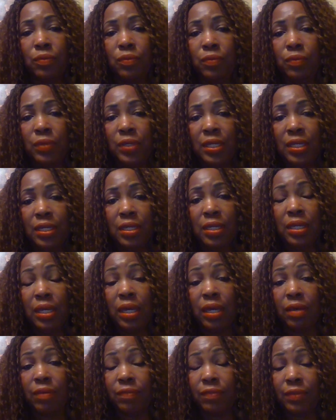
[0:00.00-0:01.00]
We
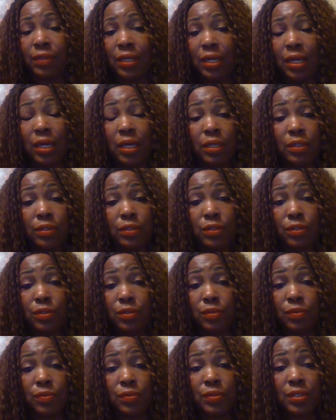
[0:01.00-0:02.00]
have got to
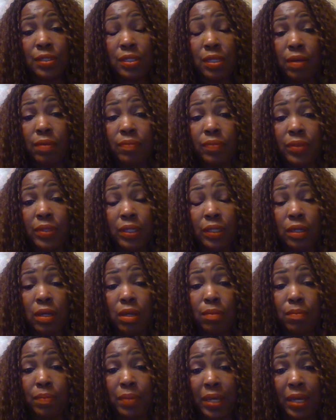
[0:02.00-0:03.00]
do something
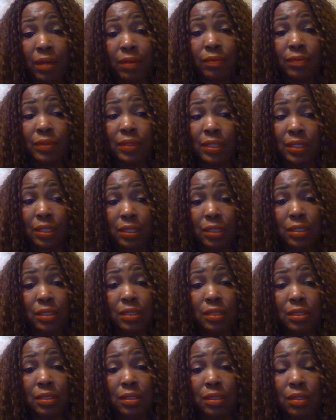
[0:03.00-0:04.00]
about
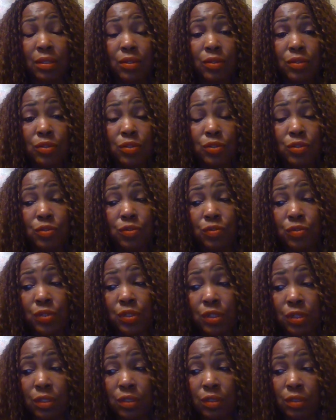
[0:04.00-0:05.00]
this
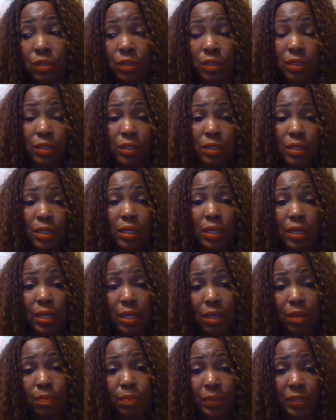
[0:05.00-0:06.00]
drug
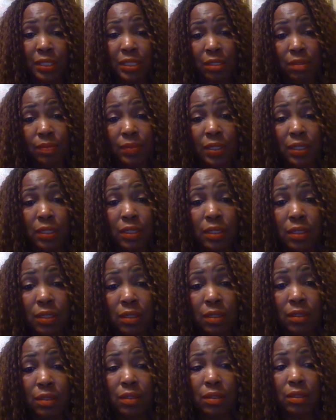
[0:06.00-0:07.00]
epidemic.
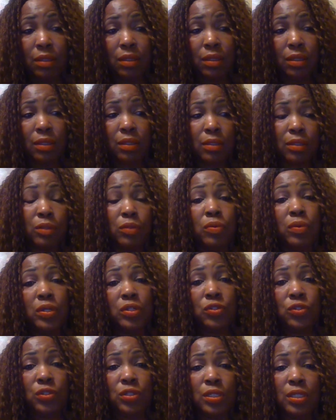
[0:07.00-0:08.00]
The
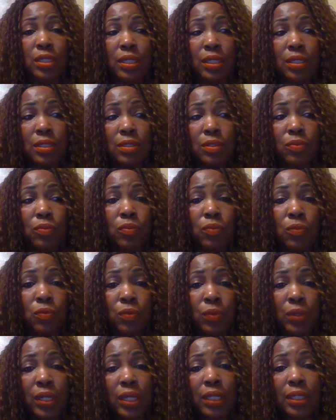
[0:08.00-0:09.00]
question is,
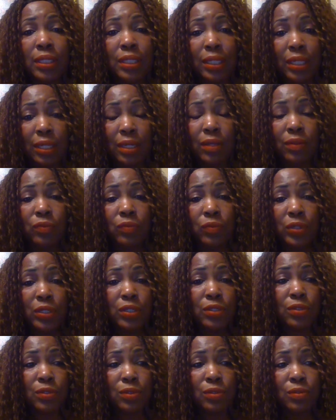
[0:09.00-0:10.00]
what can
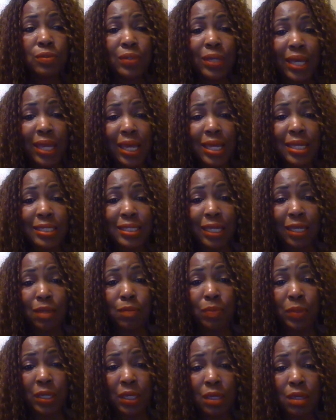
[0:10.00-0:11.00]
we do as a
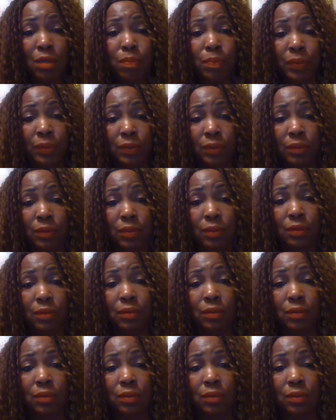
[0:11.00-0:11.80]
people?